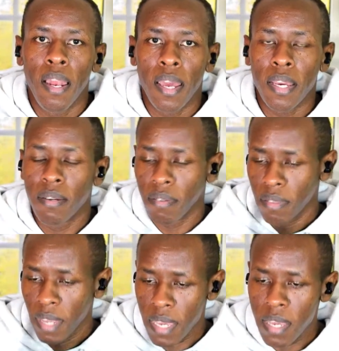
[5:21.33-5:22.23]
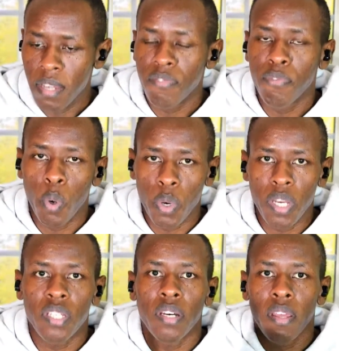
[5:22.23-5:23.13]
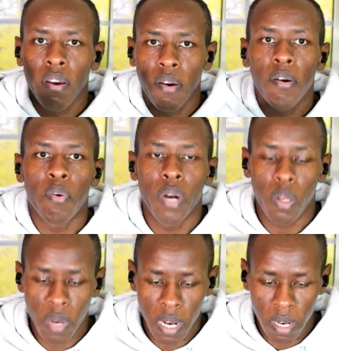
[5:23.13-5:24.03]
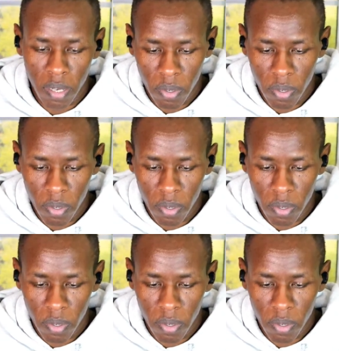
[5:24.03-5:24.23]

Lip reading: Like the years follow each other well,